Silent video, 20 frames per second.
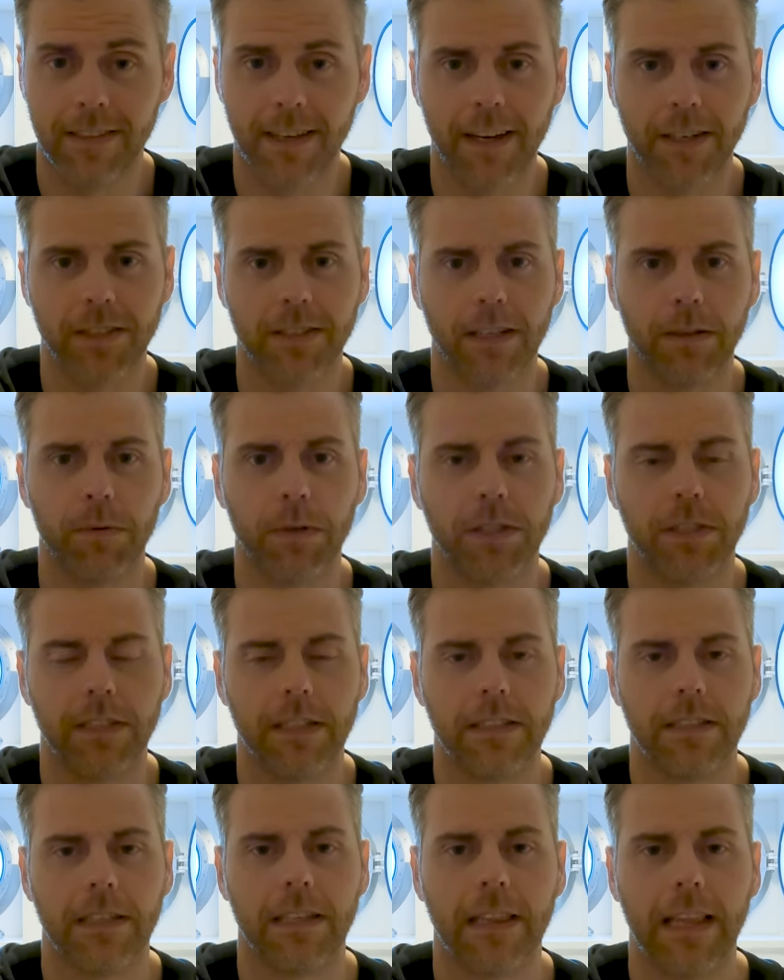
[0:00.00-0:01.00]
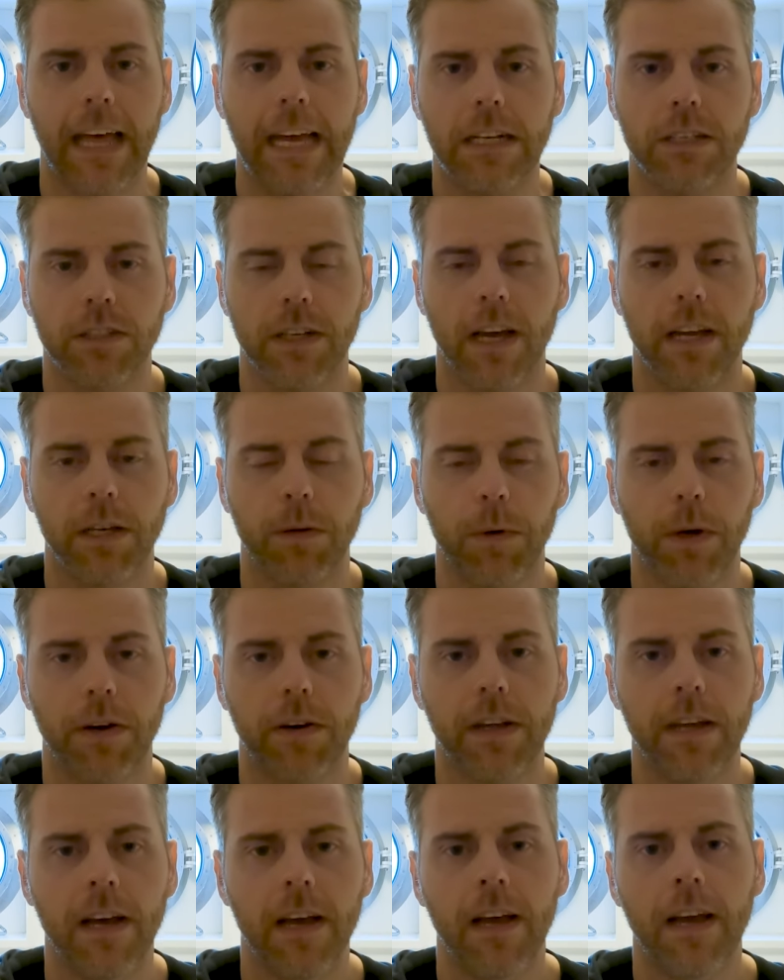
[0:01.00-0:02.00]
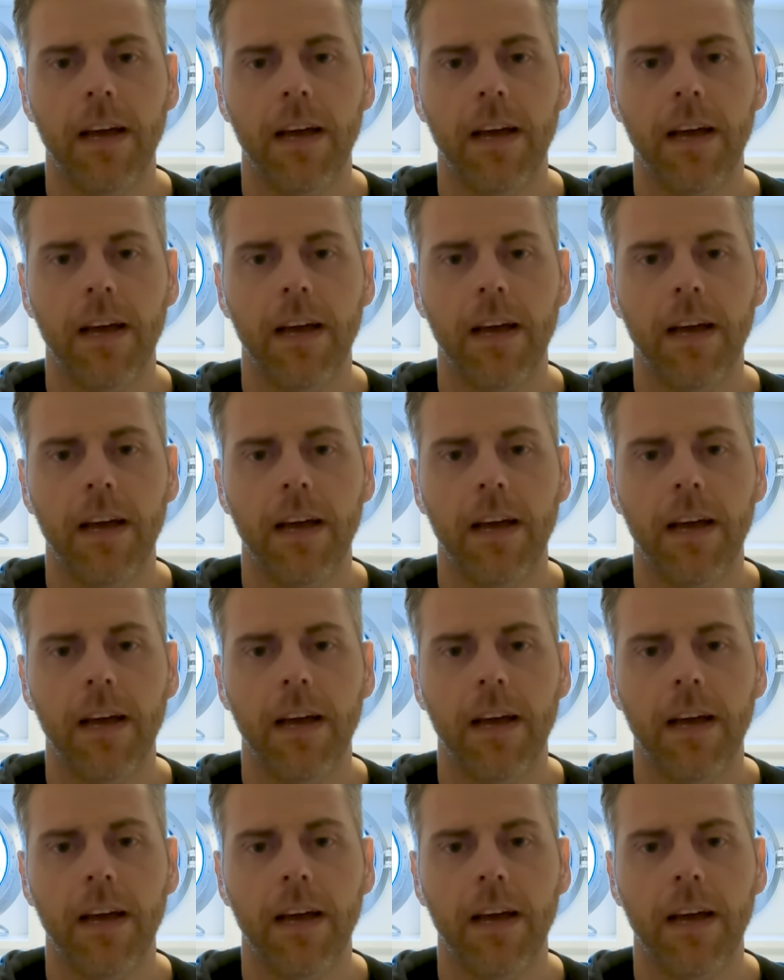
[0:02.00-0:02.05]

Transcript: actually, which is in late January,